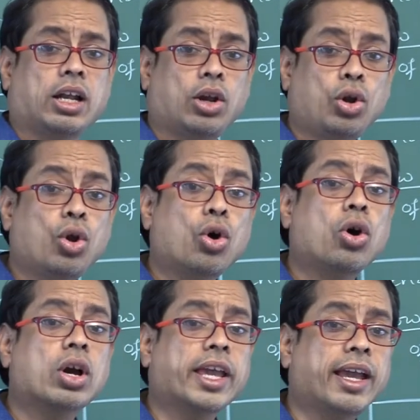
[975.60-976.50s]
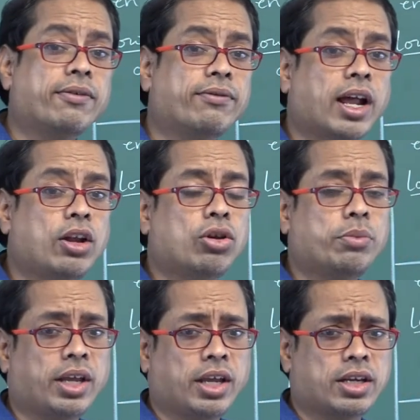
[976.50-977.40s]
Low Km value
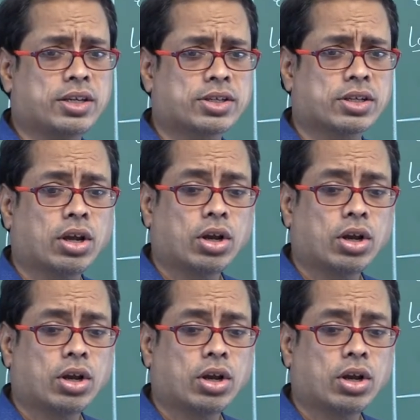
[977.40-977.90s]
means